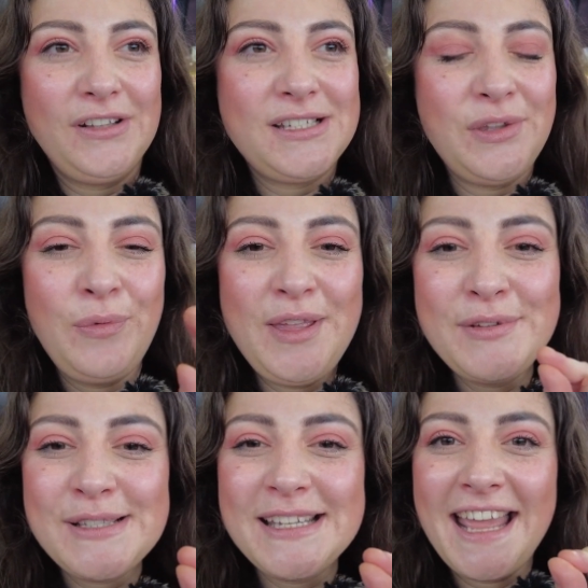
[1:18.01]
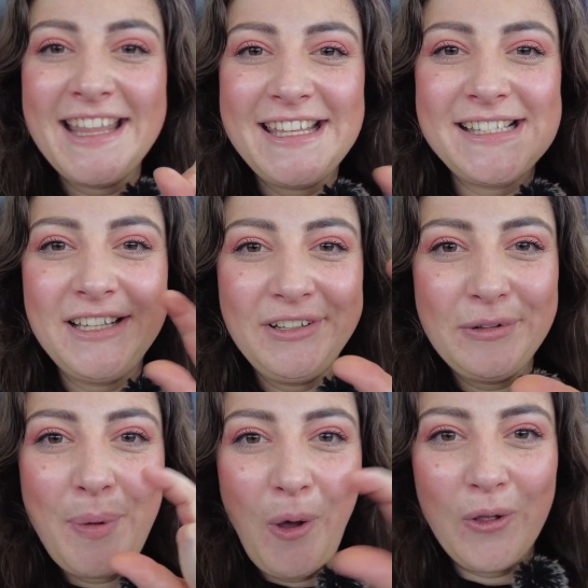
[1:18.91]
So we used to get these
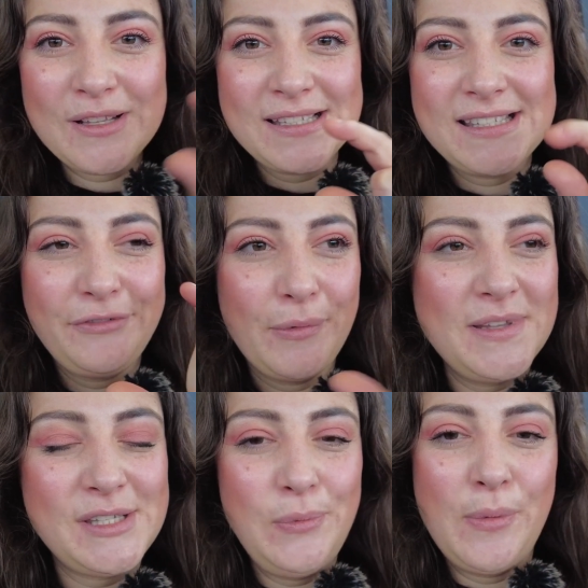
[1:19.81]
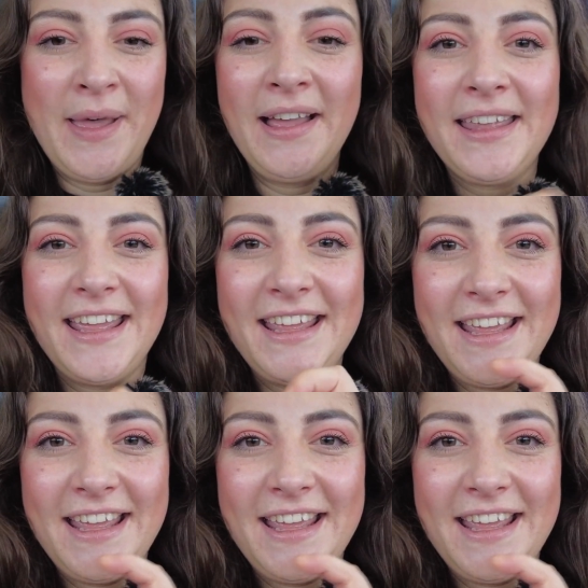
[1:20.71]
little pots from the supermarket